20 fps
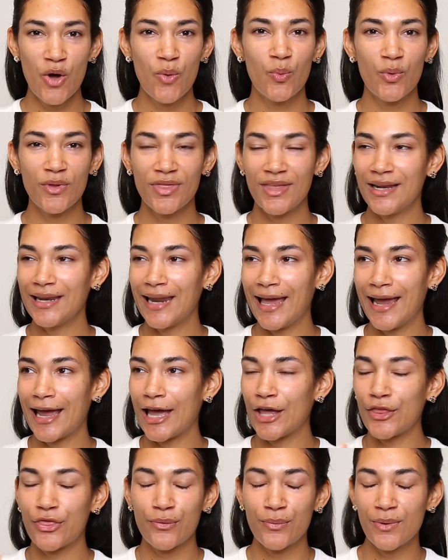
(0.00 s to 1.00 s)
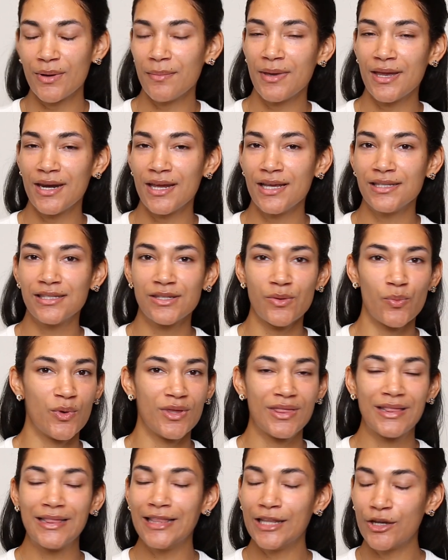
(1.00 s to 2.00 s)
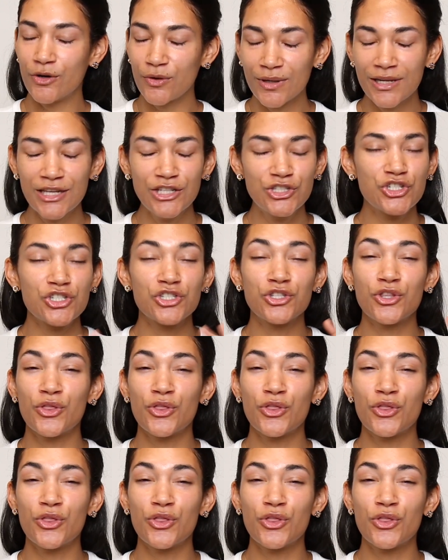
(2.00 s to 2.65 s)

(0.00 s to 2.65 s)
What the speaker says: within like 3 minutes with literally just